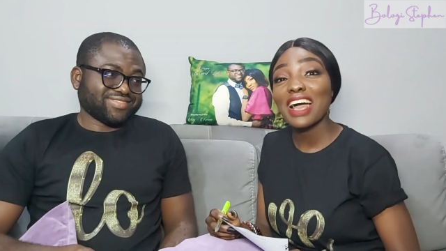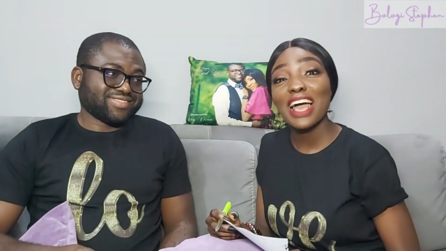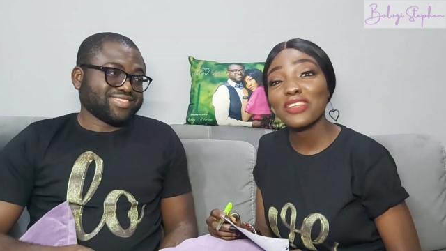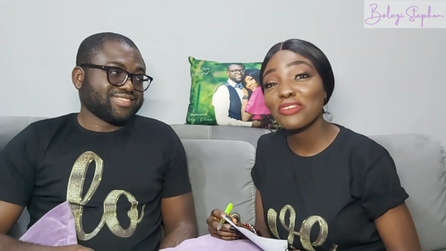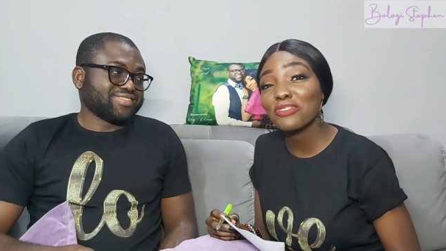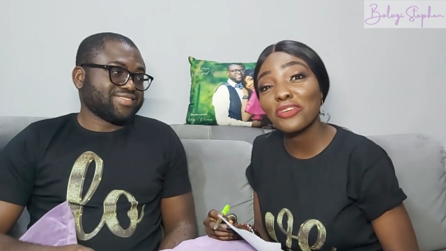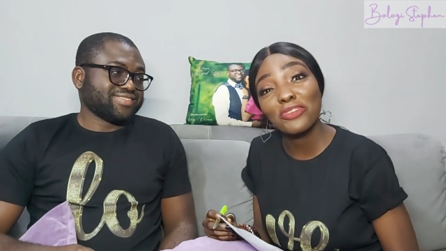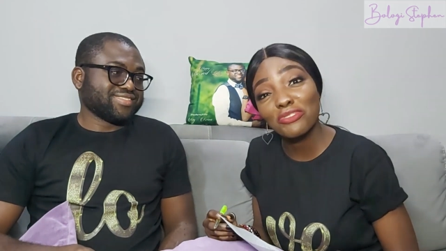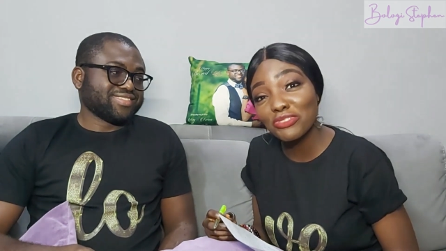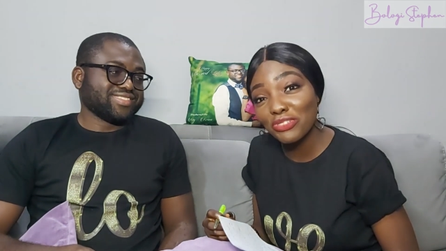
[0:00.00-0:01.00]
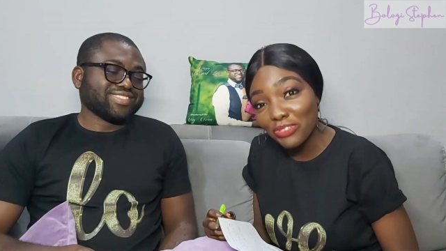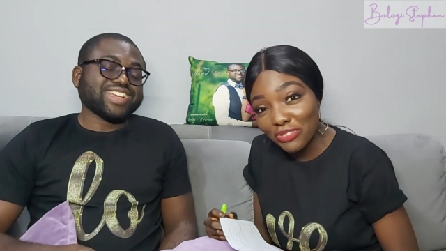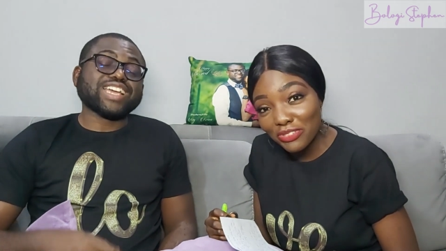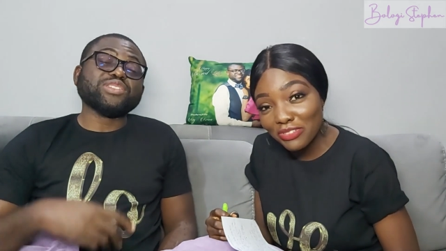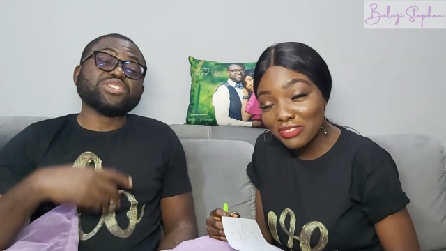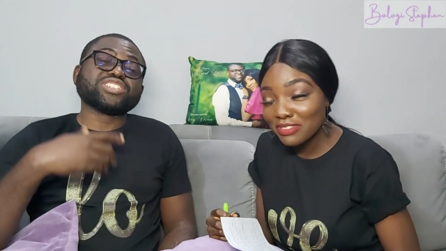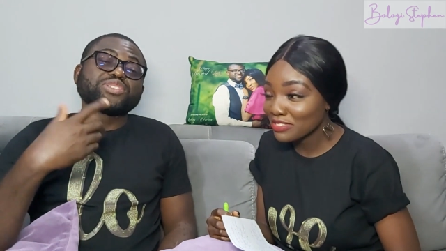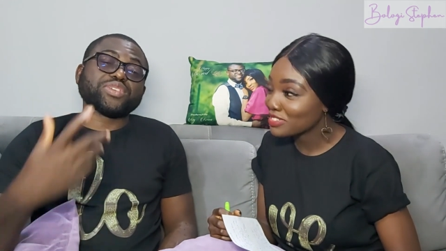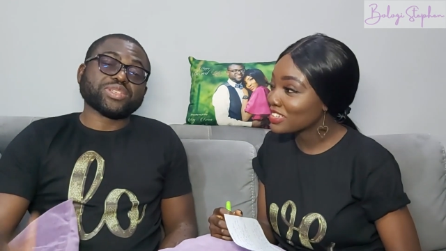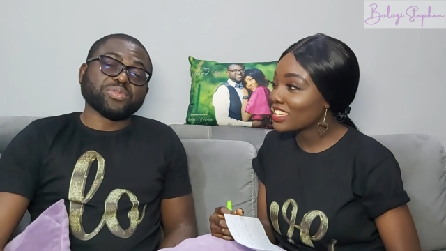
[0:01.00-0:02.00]
Speaker 1: I love all of you.
Speaker 2: Anyway, she's
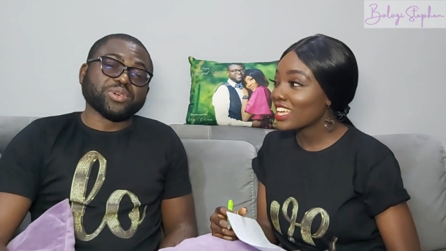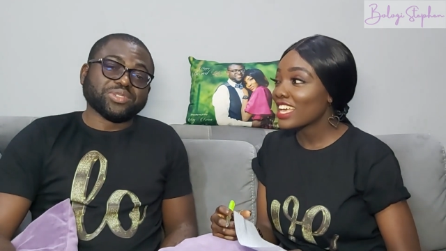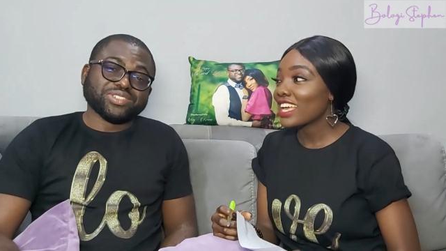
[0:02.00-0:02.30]
first born.